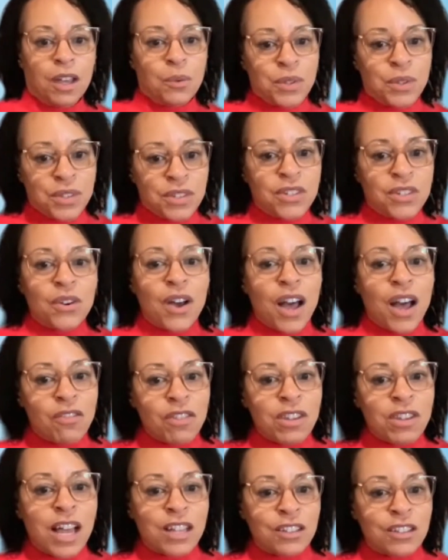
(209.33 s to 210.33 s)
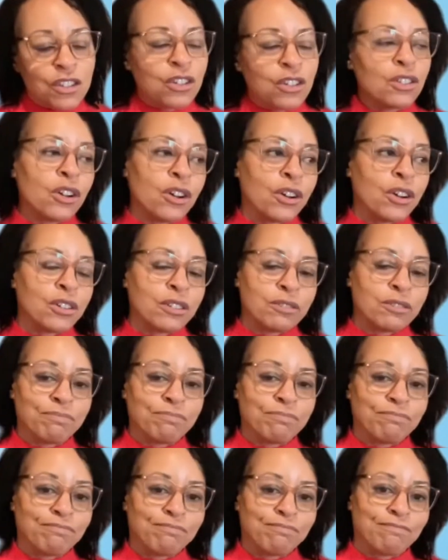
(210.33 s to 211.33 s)
We still have a lot to learn,
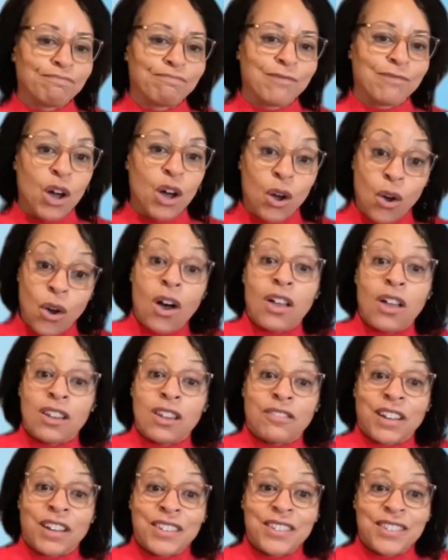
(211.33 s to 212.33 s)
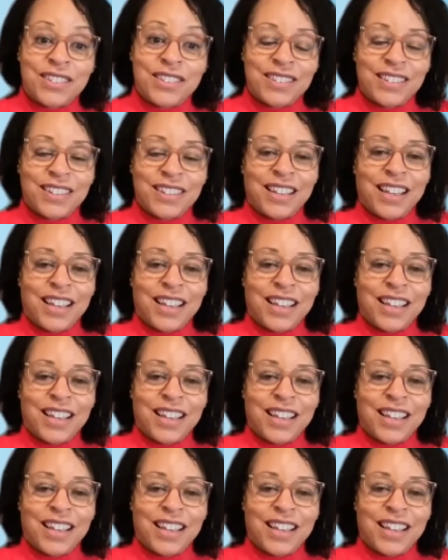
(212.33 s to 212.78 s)
all of us,